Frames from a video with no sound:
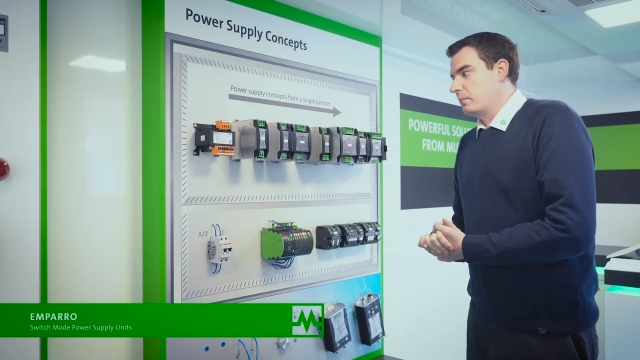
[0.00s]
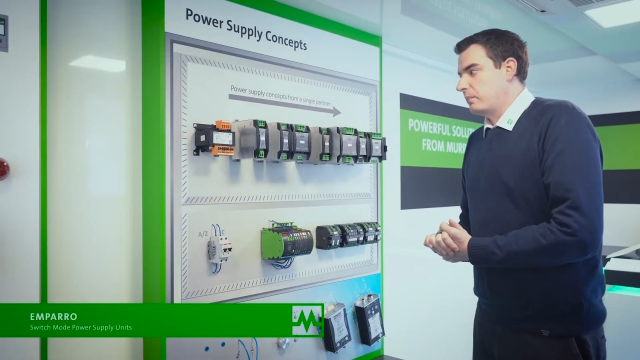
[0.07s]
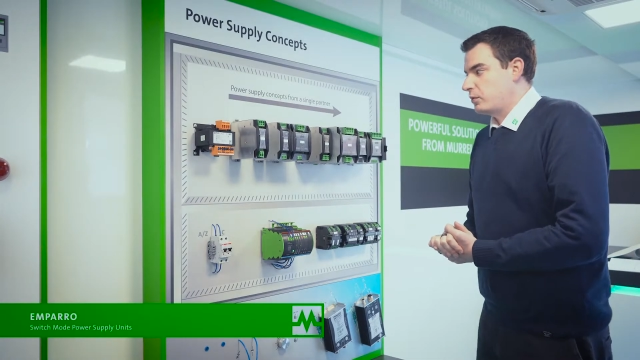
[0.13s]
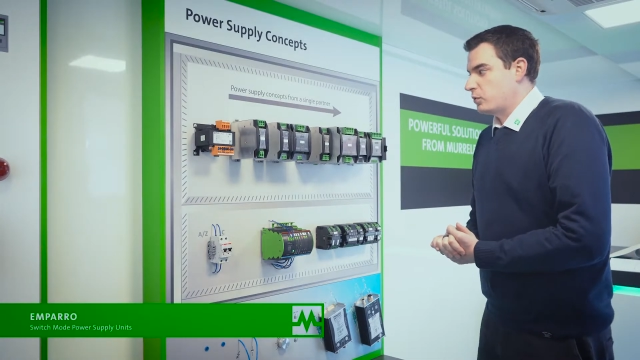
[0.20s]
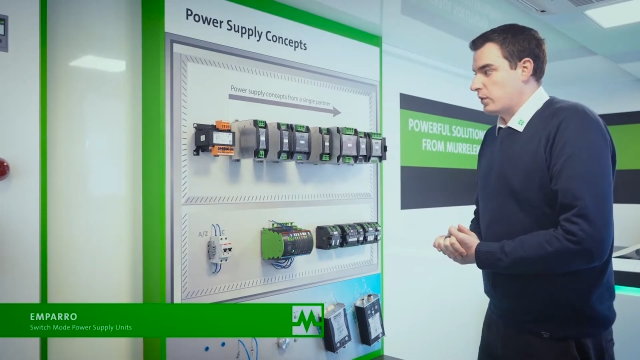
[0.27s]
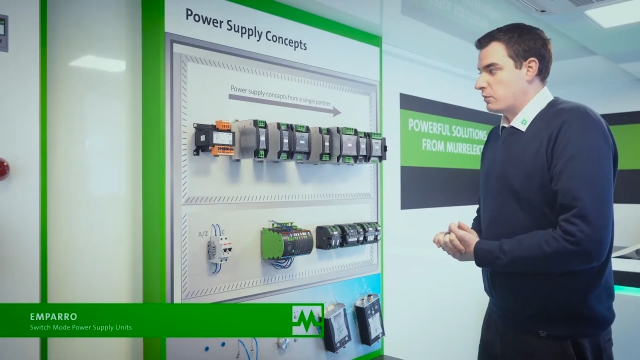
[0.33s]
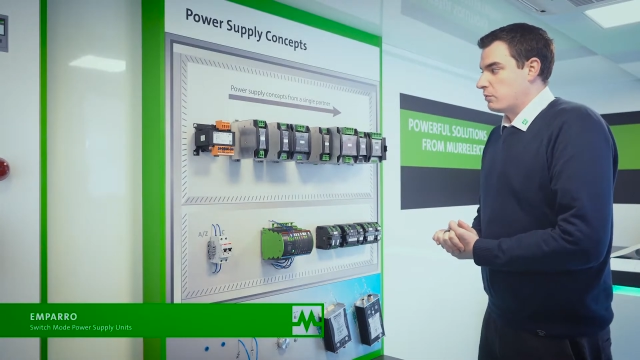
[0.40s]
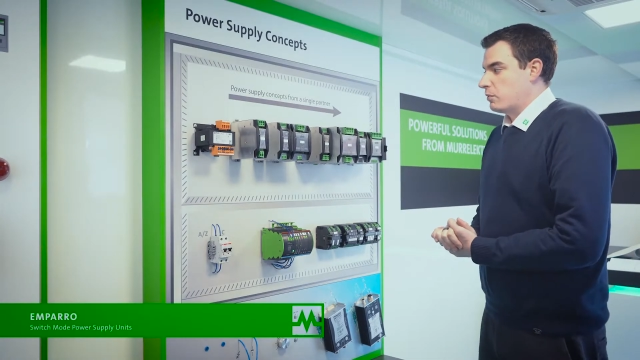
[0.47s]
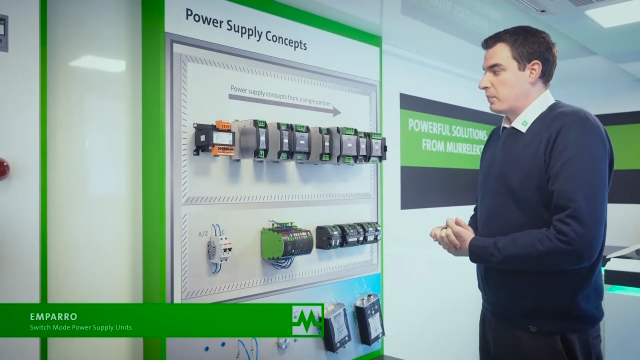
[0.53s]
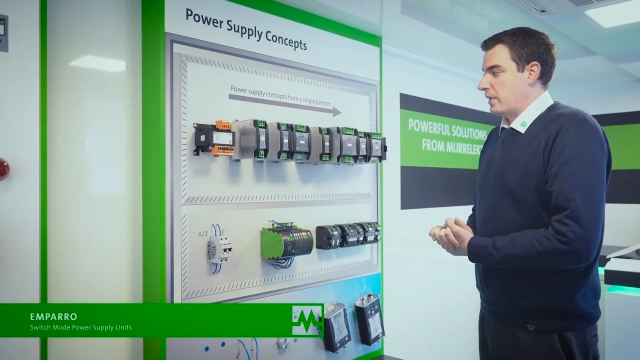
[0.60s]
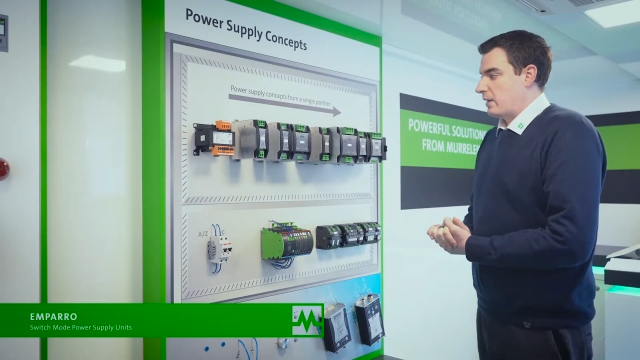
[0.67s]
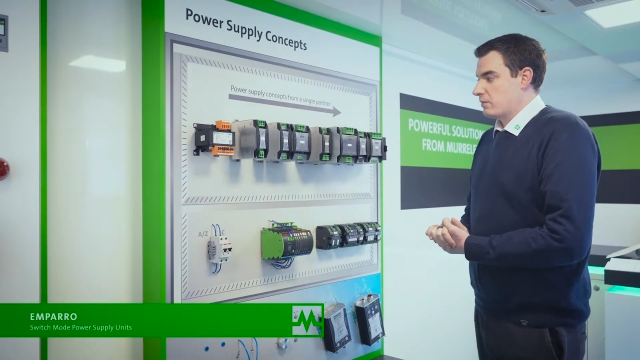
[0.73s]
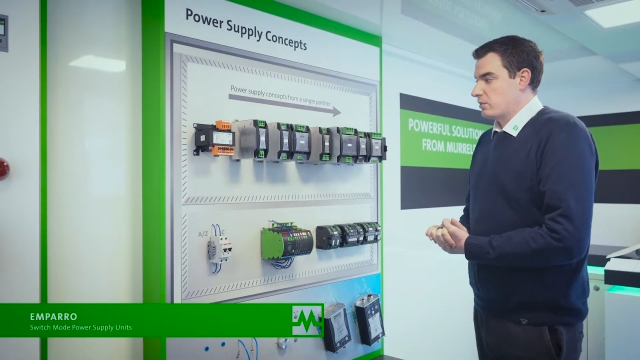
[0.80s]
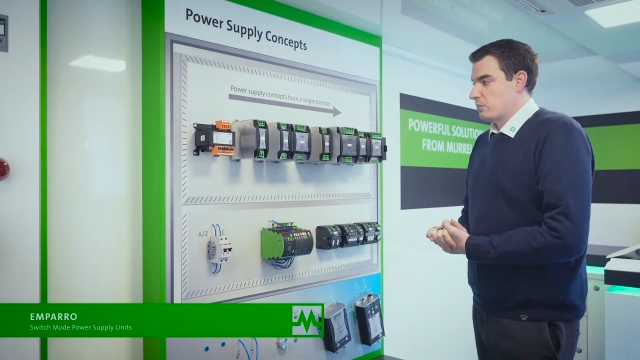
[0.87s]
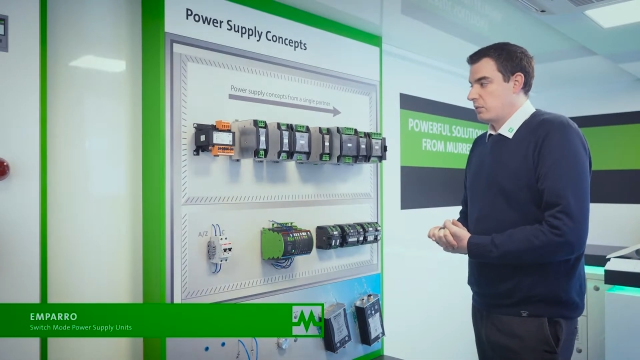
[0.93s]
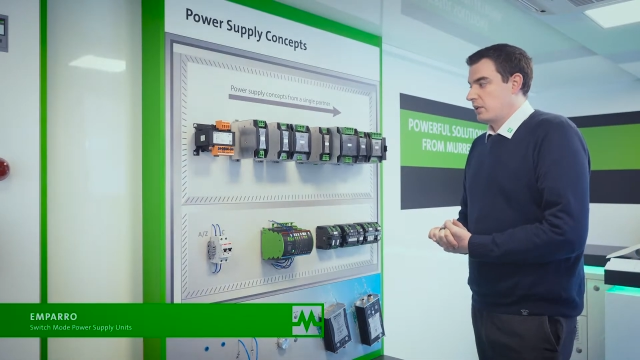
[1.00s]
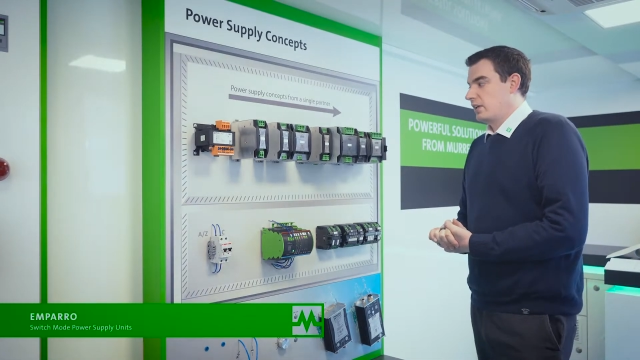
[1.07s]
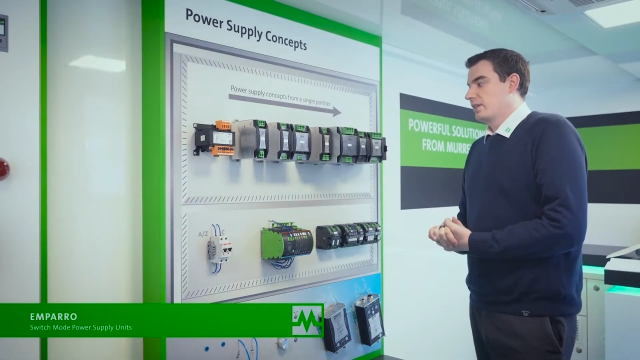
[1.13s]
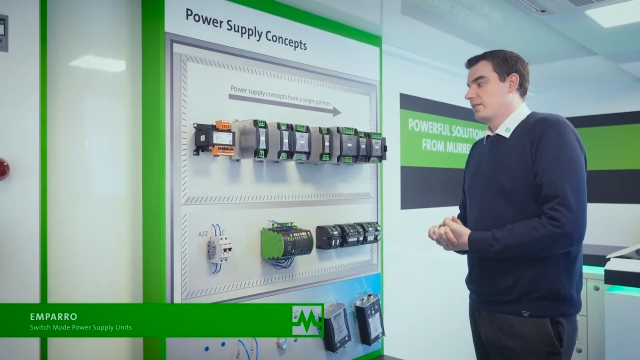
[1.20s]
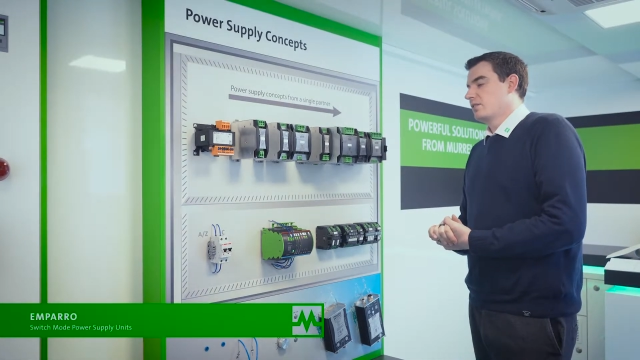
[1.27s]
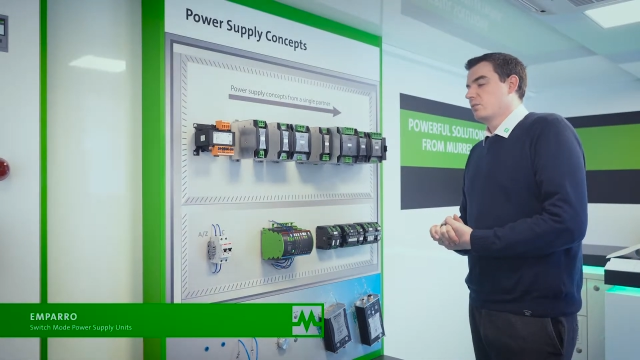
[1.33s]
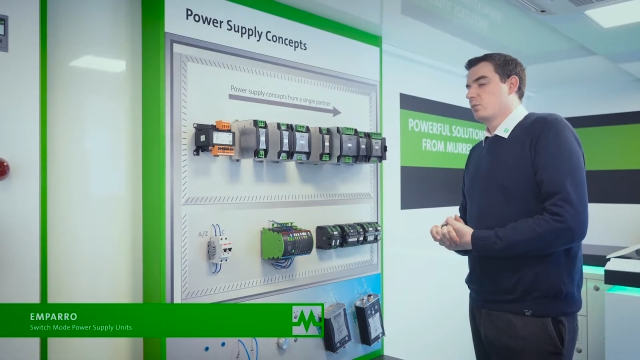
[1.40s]
switch mode power
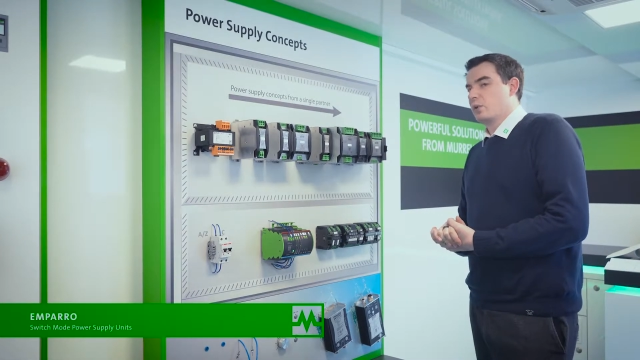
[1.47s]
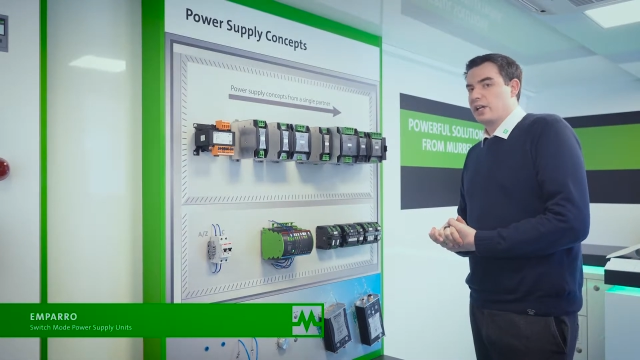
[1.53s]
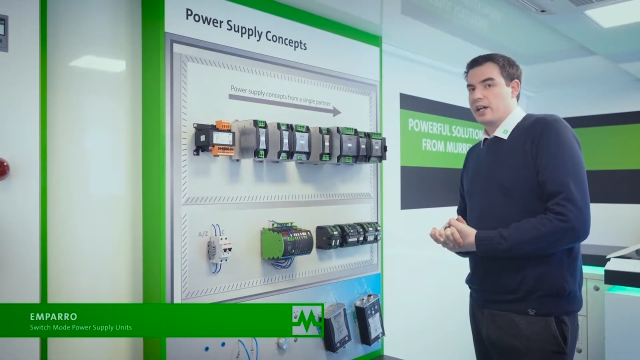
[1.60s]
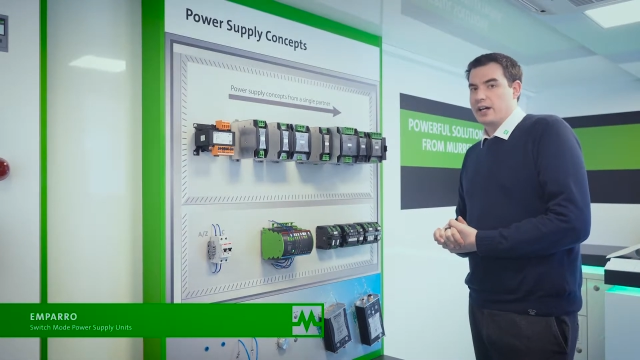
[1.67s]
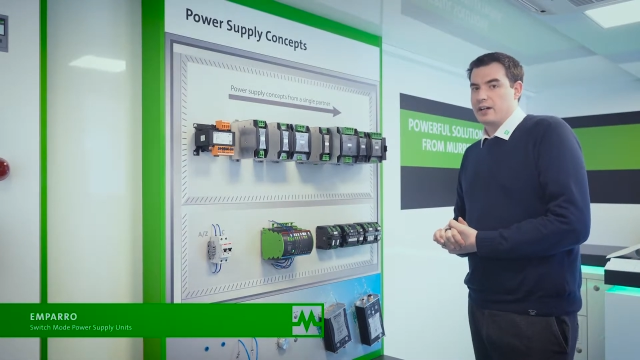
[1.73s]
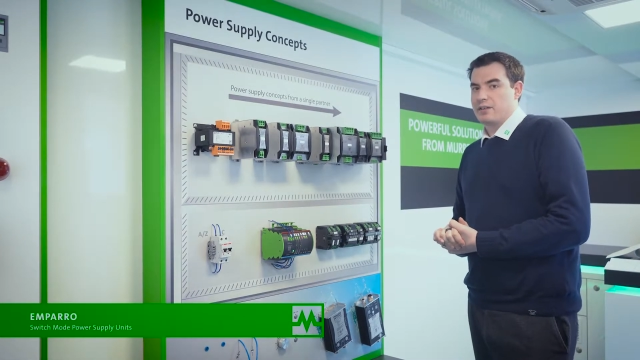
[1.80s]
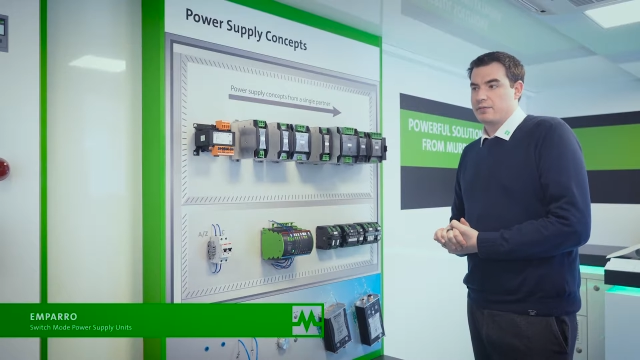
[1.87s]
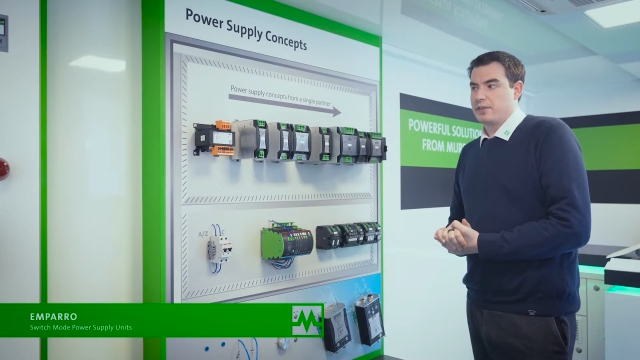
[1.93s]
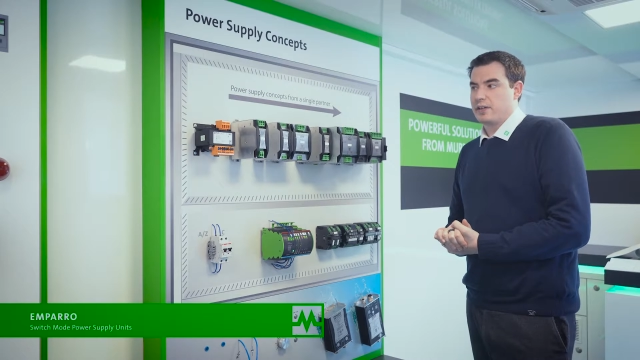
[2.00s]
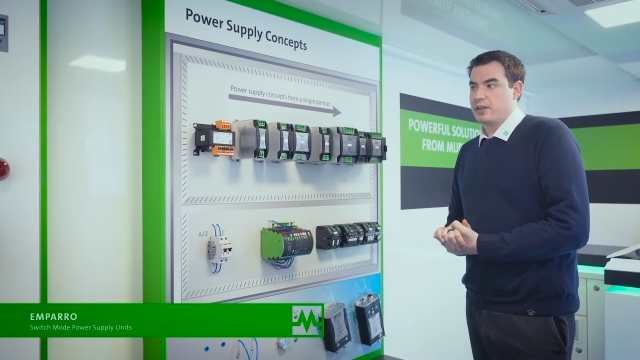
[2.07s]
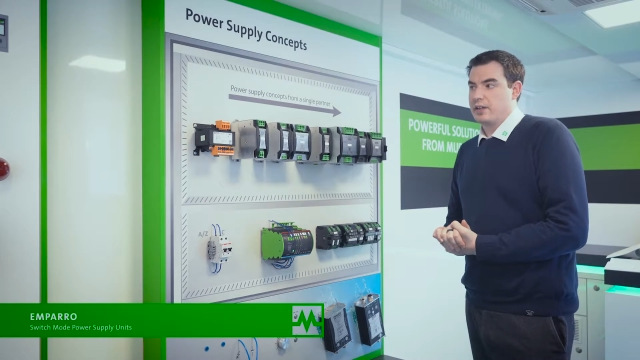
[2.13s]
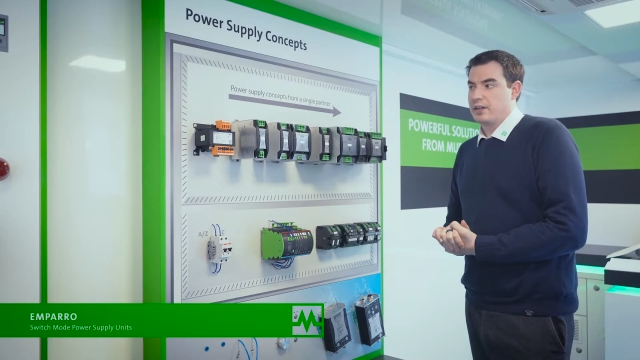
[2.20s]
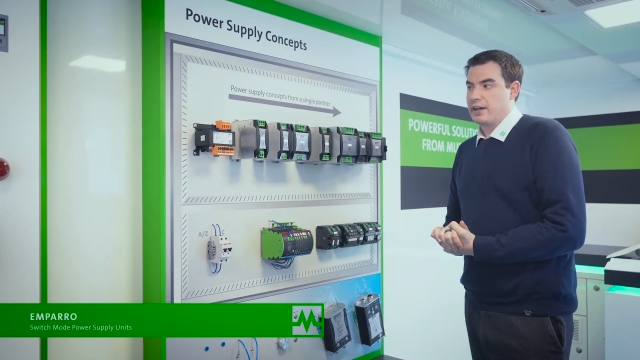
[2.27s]
supplies we have